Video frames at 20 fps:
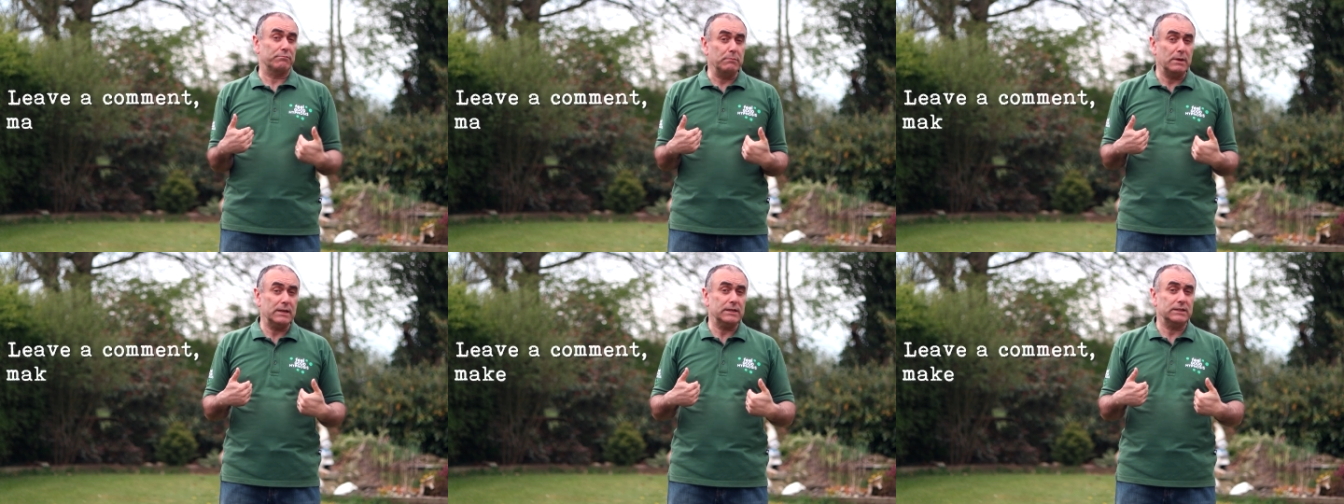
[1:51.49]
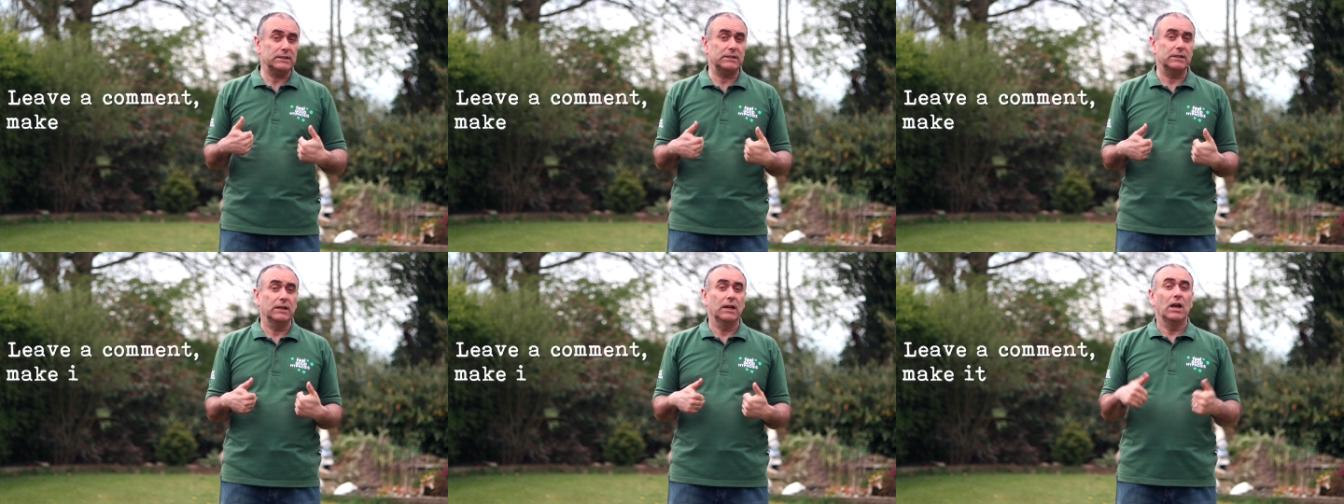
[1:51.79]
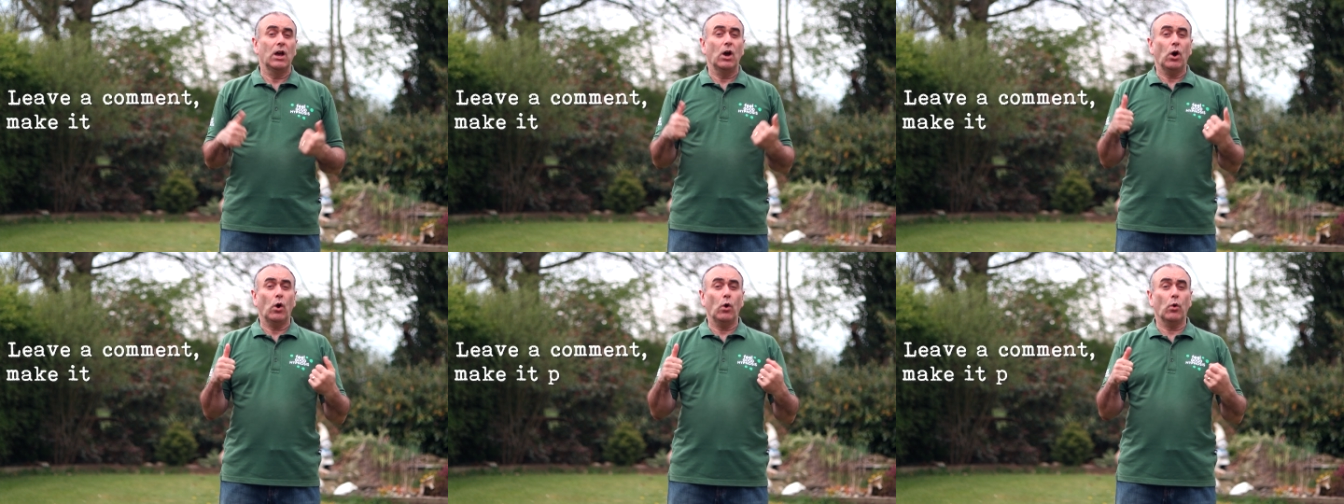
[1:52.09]
missed
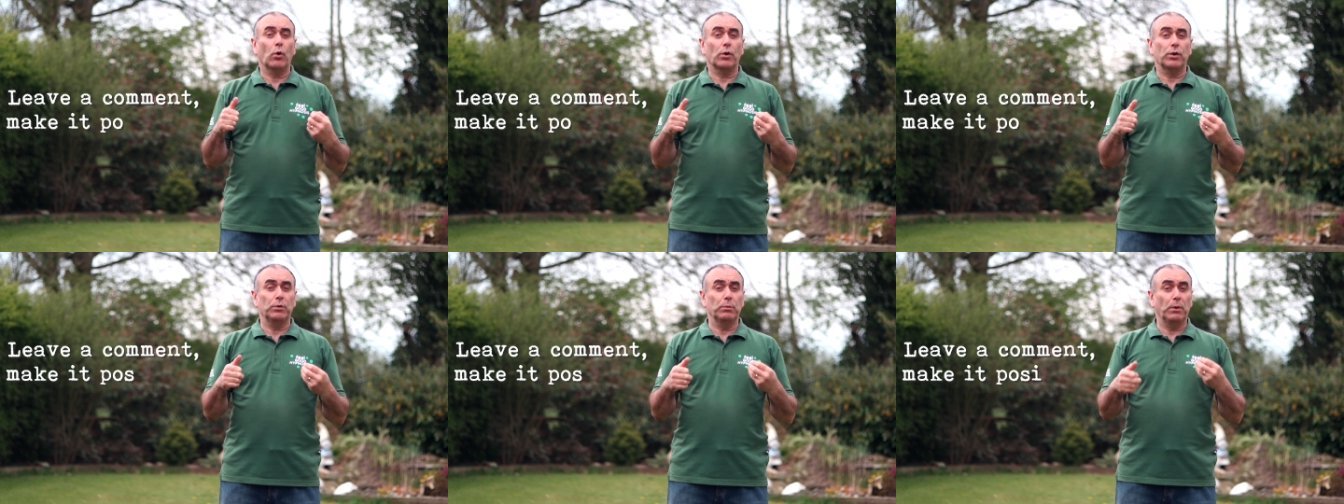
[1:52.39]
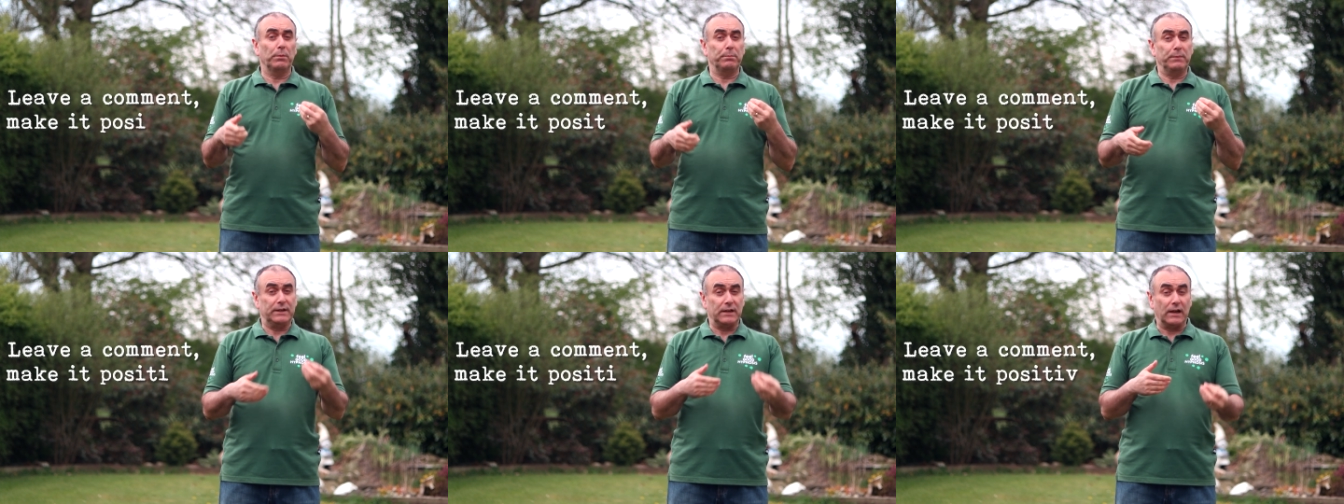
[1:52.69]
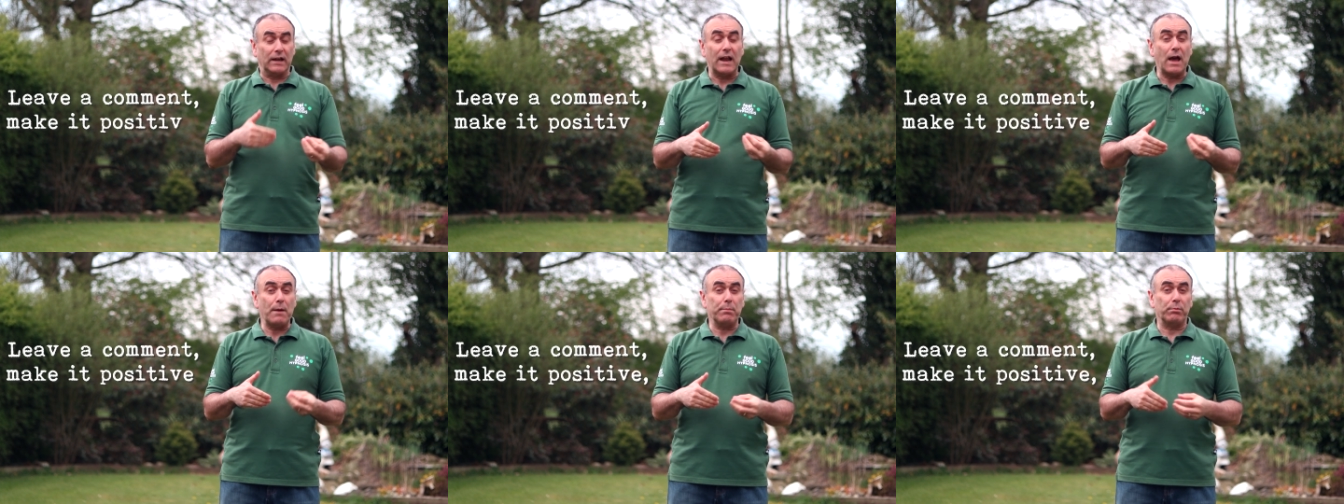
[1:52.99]
or you want me
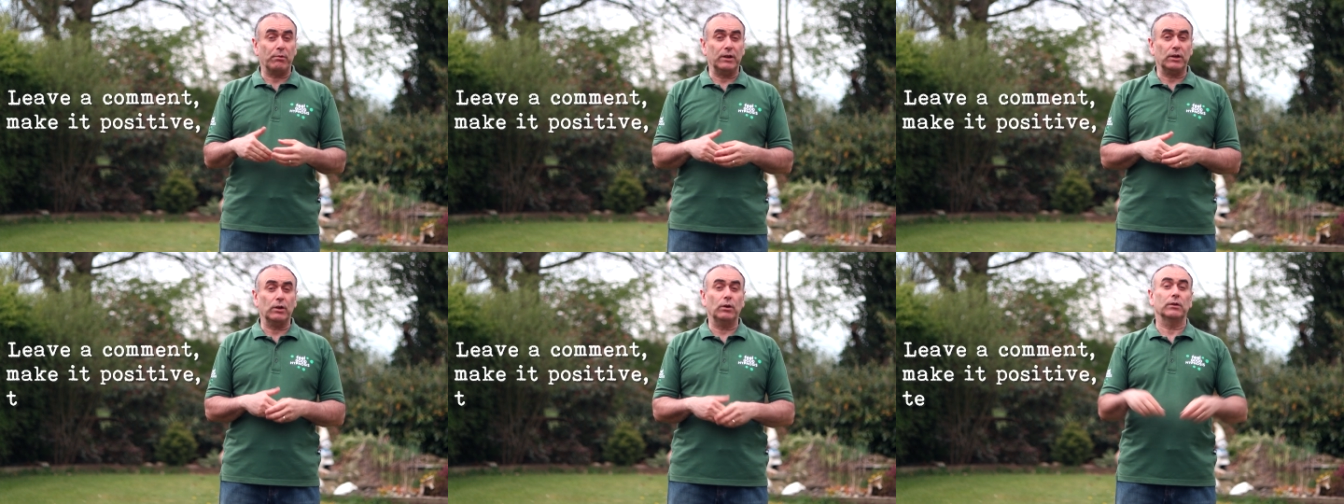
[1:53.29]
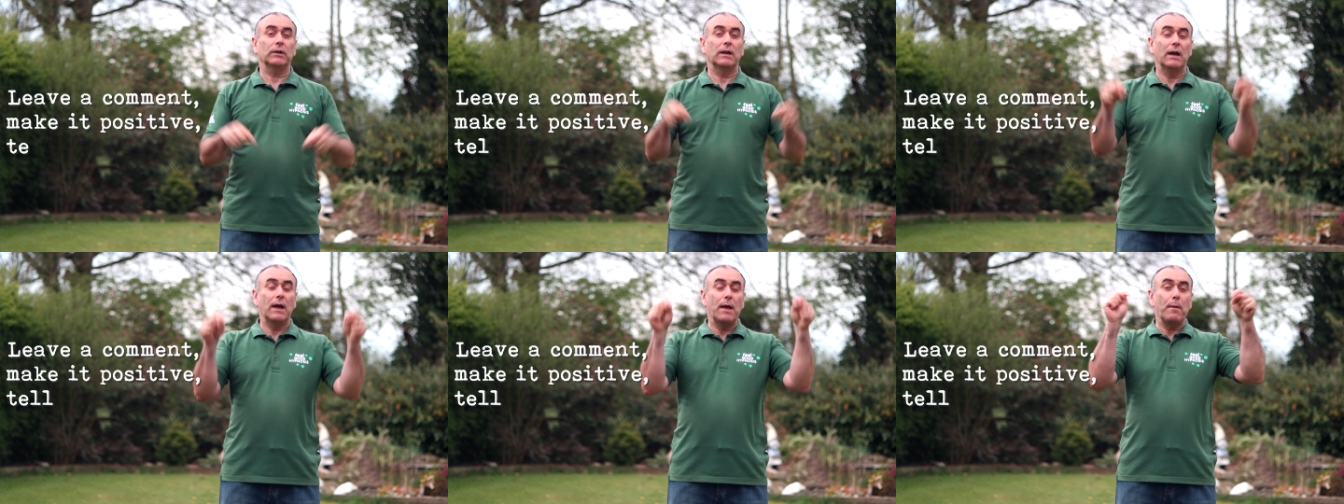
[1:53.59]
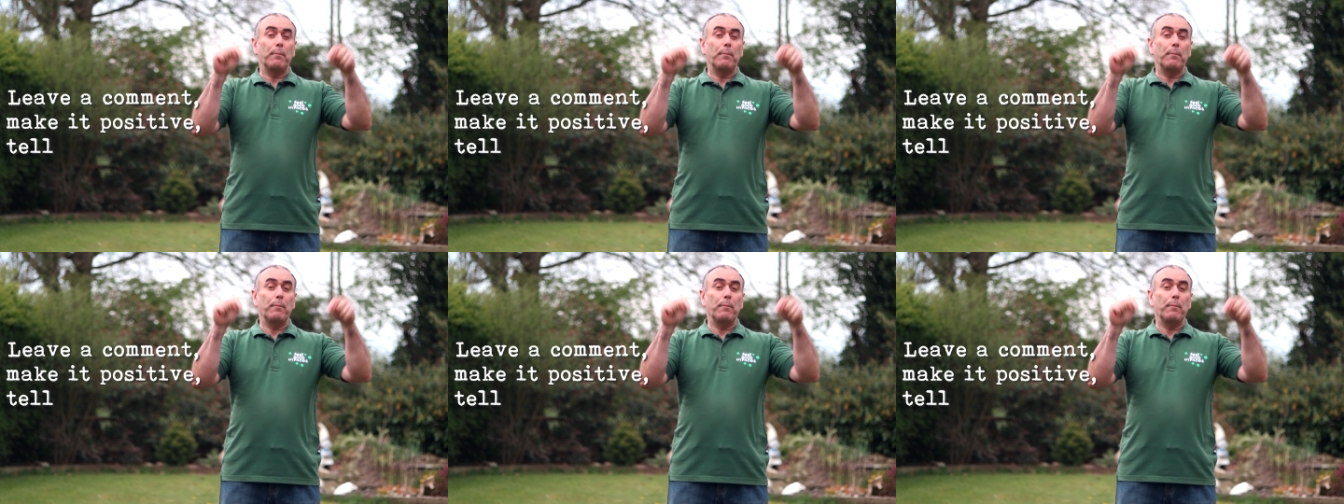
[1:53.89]
to elaborate on,